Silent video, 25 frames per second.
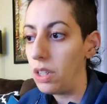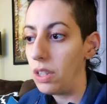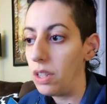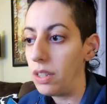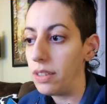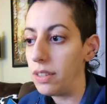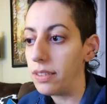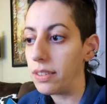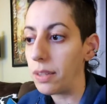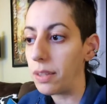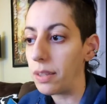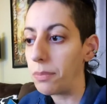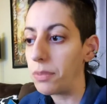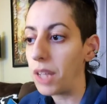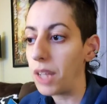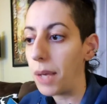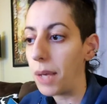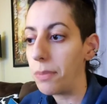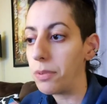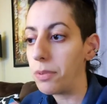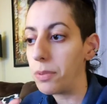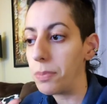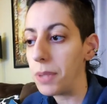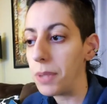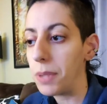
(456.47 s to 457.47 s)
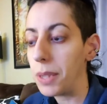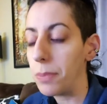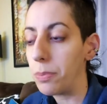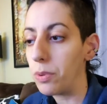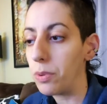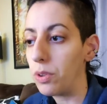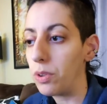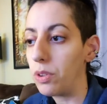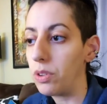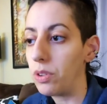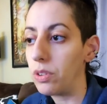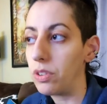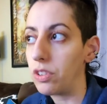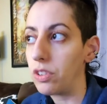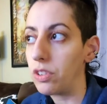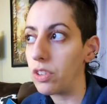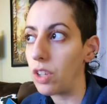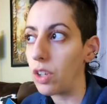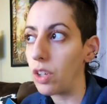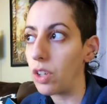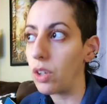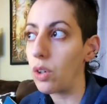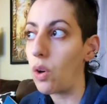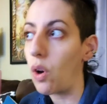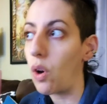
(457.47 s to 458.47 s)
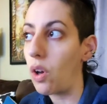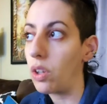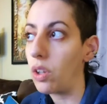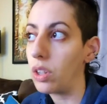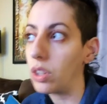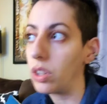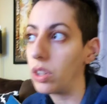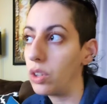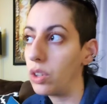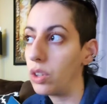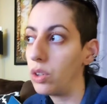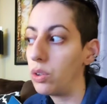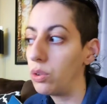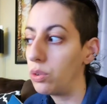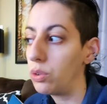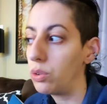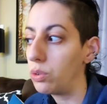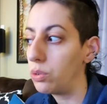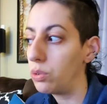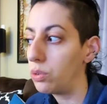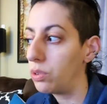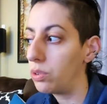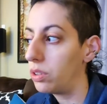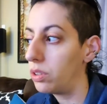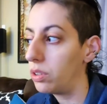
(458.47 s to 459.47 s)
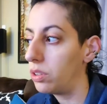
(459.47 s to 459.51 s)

Sometimes people start calling you